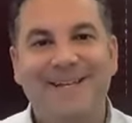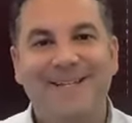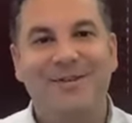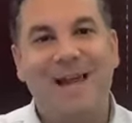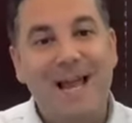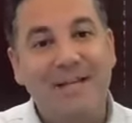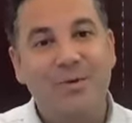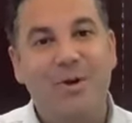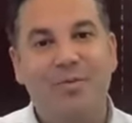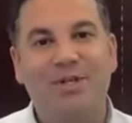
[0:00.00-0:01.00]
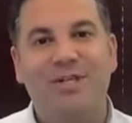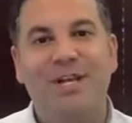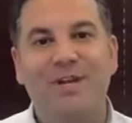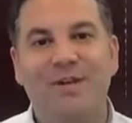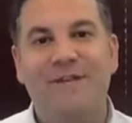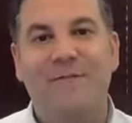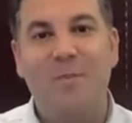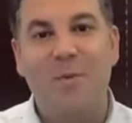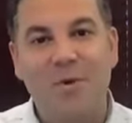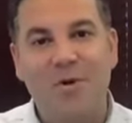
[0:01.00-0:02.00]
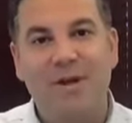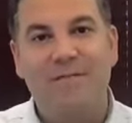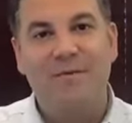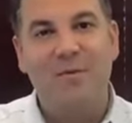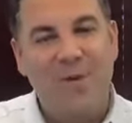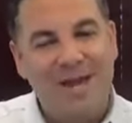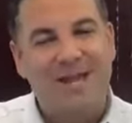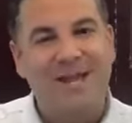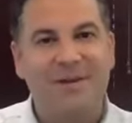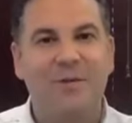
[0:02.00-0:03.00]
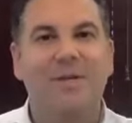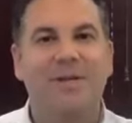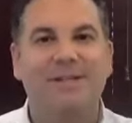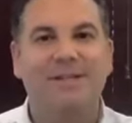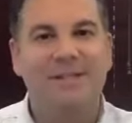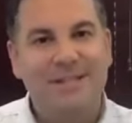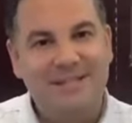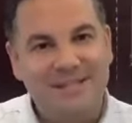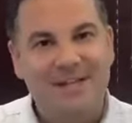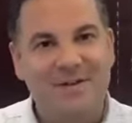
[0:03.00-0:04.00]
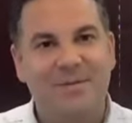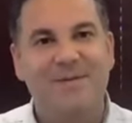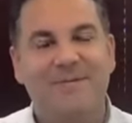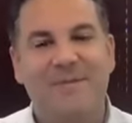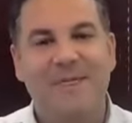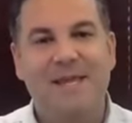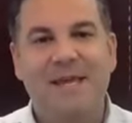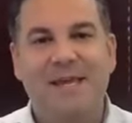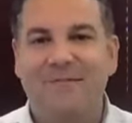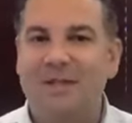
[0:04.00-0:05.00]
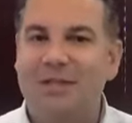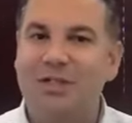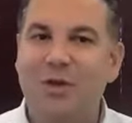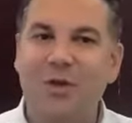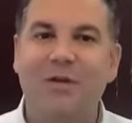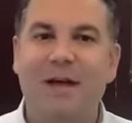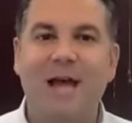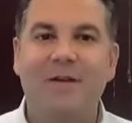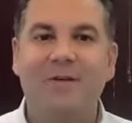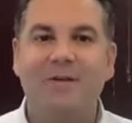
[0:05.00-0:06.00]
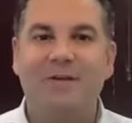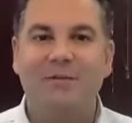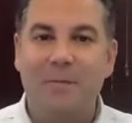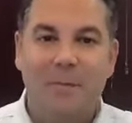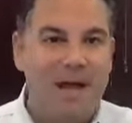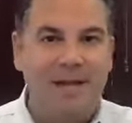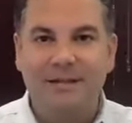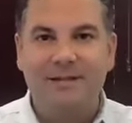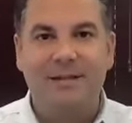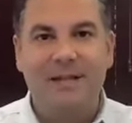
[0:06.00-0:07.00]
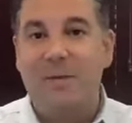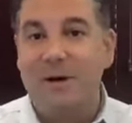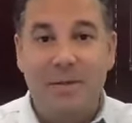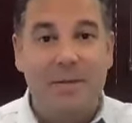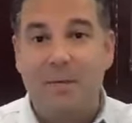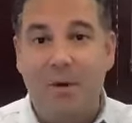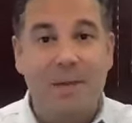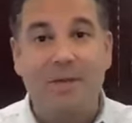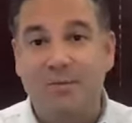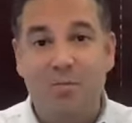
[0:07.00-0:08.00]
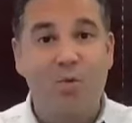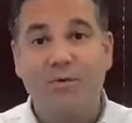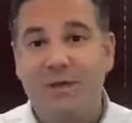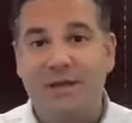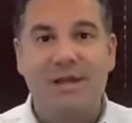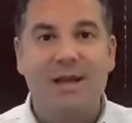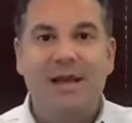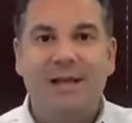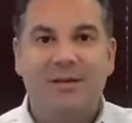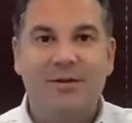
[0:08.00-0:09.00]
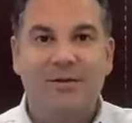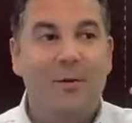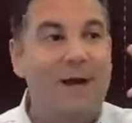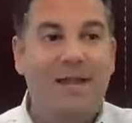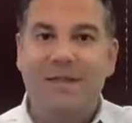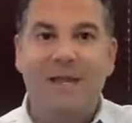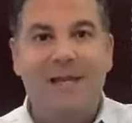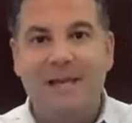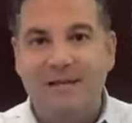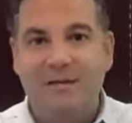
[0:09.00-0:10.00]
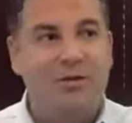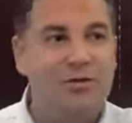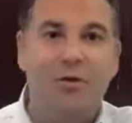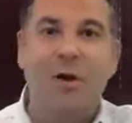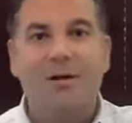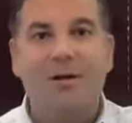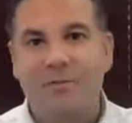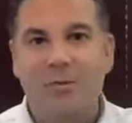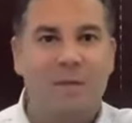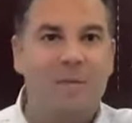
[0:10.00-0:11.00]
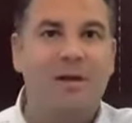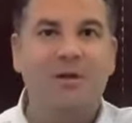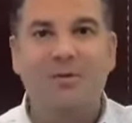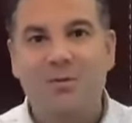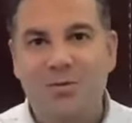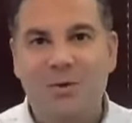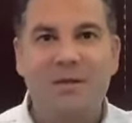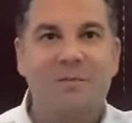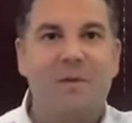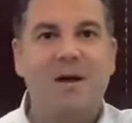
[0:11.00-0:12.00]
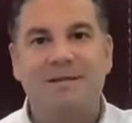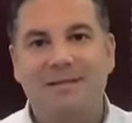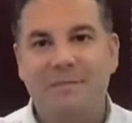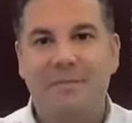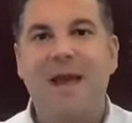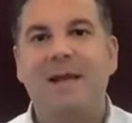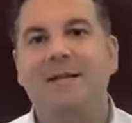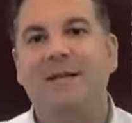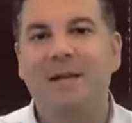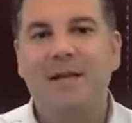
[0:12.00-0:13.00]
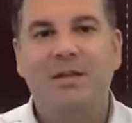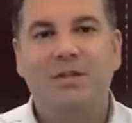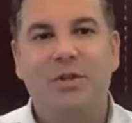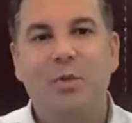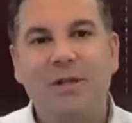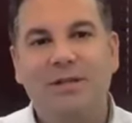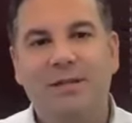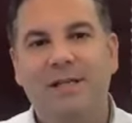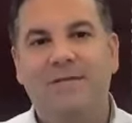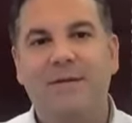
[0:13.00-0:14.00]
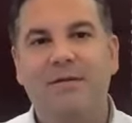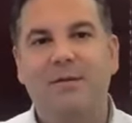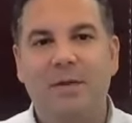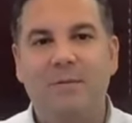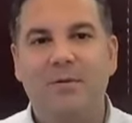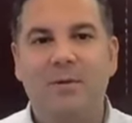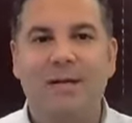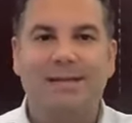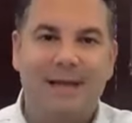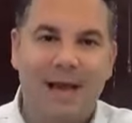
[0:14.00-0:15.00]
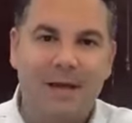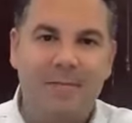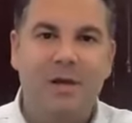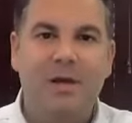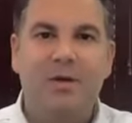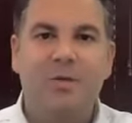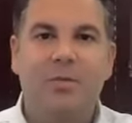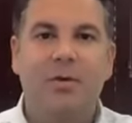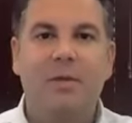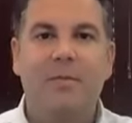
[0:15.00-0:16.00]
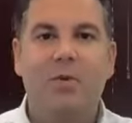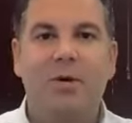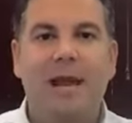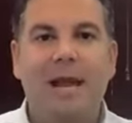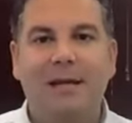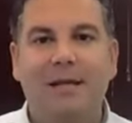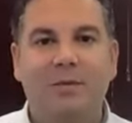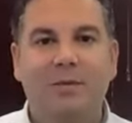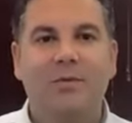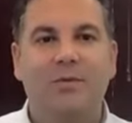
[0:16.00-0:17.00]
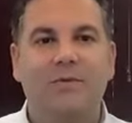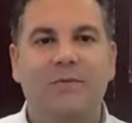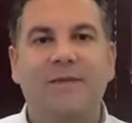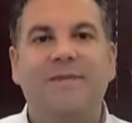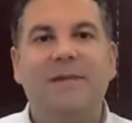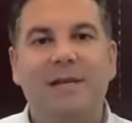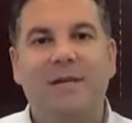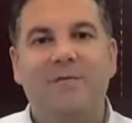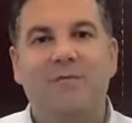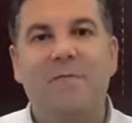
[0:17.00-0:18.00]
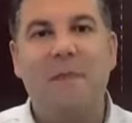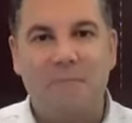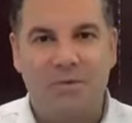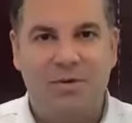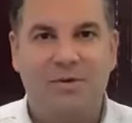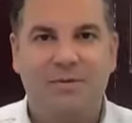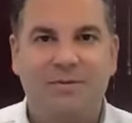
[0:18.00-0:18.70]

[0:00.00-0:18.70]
so clients will appreciate your gift more if you wait a little bit, just a little bit. If they just sold their house, their mind, think about it, their mind is moving and they're, they're already thinking the truck and what am I gonna do and the boxes and packing. So you want to give it to them during a time where they're more likely to vividly remember you.